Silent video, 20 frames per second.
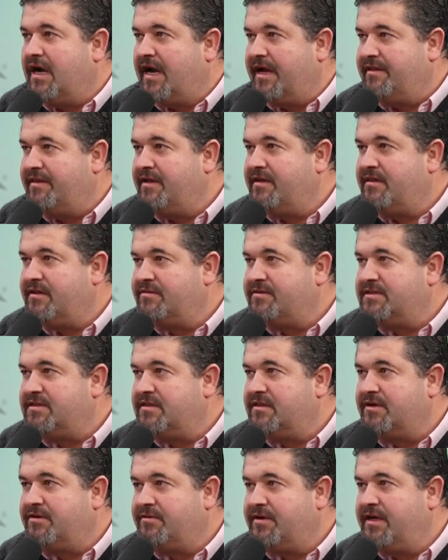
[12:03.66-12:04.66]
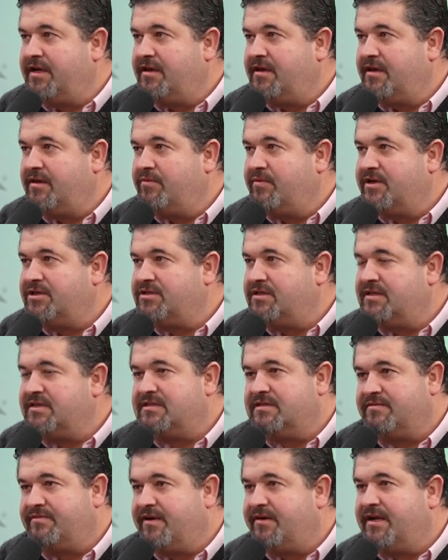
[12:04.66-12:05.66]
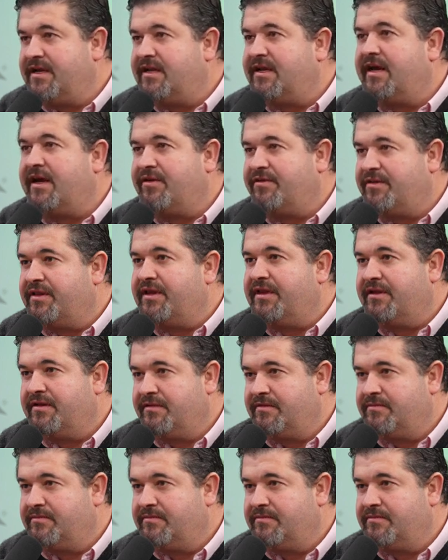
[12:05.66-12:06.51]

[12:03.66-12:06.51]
I think there is a degree in which this is very unhealthy.